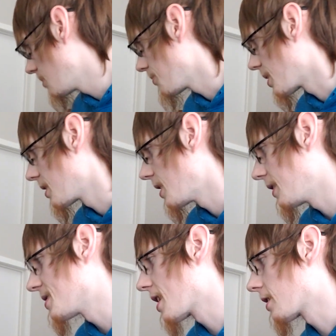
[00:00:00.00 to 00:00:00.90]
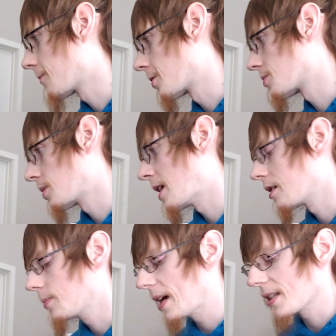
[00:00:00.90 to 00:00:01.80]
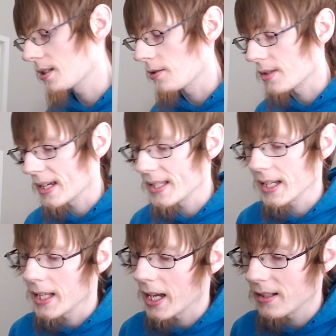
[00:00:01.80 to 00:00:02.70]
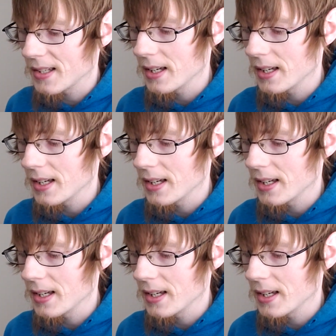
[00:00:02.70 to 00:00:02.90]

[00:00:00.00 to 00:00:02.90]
but at least got the first one now on the PS2, so I can say that.